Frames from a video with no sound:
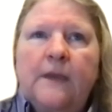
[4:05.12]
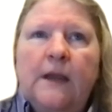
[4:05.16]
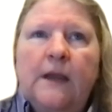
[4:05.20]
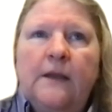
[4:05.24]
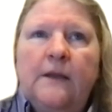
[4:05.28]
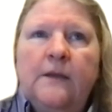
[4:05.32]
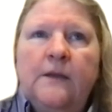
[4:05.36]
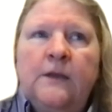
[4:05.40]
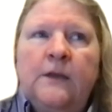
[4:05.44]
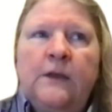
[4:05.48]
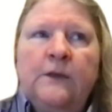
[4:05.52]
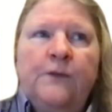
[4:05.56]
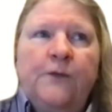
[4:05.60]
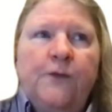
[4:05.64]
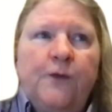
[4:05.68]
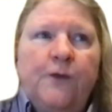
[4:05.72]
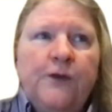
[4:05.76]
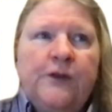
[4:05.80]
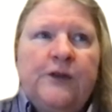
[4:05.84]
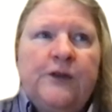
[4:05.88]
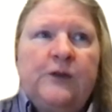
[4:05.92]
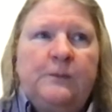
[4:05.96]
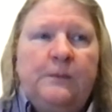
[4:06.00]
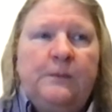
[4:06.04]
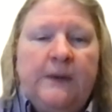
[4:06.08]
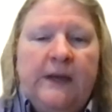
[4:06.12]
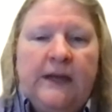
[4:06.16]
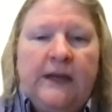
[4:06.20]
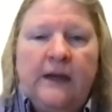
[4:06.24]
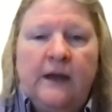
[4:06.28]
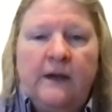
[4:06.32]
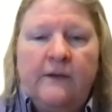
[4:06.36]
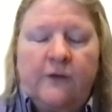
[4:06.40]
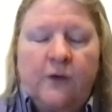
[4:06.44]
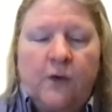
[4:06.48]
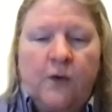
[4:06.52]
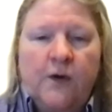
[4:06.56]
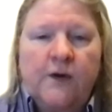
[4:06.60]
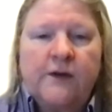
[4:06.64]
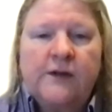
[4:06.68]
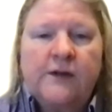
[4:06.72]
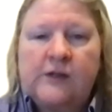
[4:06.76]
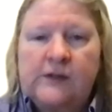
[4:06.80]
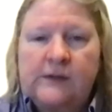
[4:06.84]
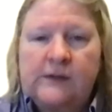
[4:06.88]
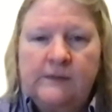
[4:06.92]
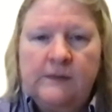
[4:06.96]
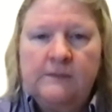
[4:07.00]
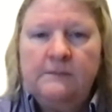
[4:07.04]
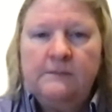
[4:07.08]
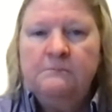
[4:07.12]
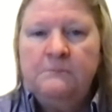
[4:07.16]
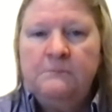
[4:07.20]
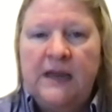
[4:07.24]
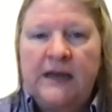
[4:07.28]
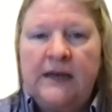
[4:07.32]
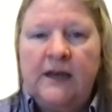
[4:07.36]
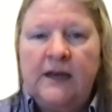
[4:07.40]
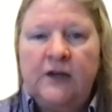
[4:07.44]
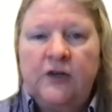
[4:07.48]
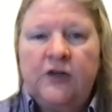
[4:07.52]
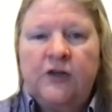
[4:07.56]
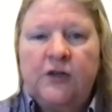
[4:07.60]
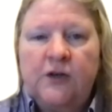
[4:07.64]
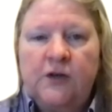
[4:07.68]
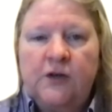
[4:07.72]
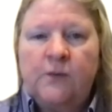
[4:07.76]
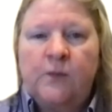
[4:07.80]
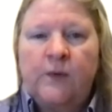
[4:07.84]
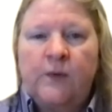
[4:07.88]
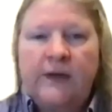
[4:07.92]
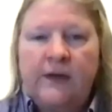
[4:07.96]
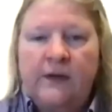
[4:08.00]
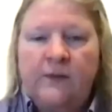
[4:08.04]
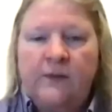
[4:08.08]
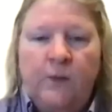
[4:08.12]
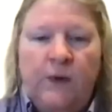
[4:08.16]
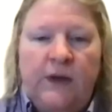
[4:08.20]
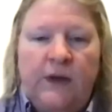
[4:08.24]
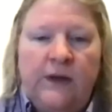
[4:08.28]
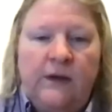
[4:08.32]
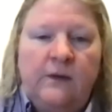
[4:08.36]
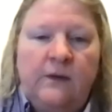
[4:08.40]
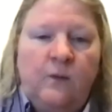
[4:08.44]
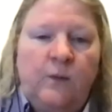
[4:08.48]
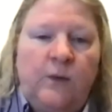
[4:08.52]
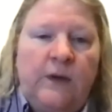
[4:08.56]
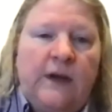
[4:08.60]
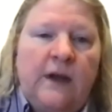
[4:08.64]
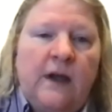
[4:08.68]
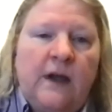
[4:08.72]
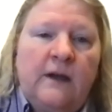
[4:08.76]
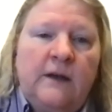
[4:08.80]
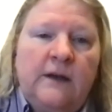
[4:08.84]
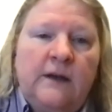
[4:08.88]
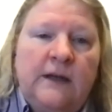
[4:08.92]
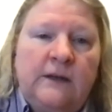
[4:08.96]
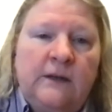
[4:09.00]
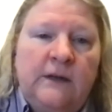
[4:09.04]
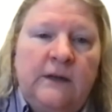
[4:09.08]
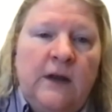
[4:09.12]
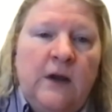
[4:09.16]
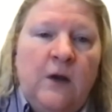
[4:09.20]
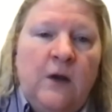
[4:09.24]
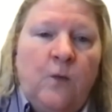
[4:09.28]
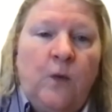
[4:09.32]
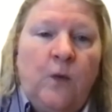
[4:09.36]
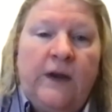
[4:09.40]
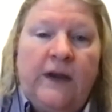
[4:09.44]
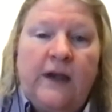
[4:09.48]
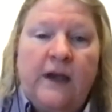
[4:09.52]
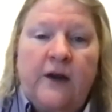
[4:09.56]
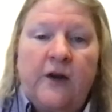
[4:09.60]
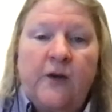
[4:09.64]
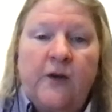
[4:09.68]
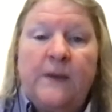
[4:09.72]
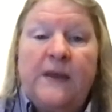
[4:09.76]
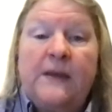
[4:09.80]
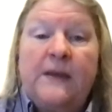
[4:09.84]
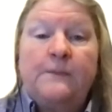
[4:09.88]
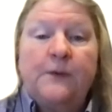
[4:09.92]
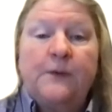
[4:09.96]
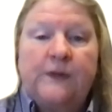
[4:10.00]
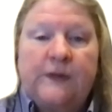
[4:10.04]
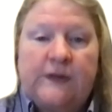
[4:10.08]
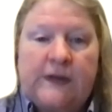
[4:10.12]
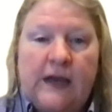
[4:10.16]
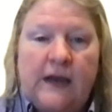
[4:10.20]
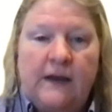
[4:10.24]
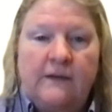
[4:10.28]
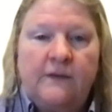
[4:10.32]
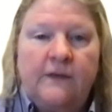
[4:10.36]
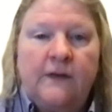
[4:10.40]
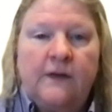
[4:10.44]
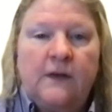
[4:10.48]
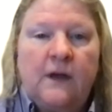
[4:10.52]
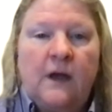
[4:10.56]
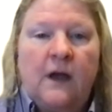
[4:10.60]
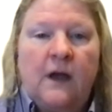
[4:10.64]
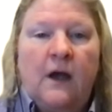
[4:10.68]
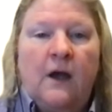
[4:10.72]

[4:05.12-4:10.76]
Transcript: The first being, of course, making sure we got our people safe.